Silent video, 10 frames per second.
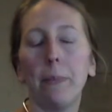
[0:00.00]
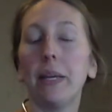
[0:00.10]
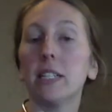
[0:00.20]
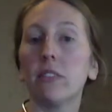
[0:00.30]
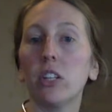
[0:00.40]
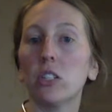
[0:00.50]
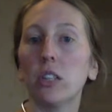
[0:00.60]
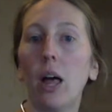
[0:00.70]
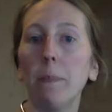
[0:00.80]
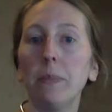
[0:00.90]
because if there's
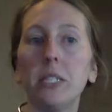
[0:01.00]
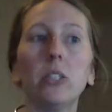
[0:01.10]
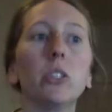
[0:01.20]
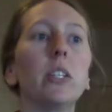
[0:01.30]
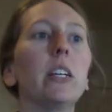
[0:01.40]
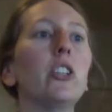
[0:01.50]
lumps, you'll see a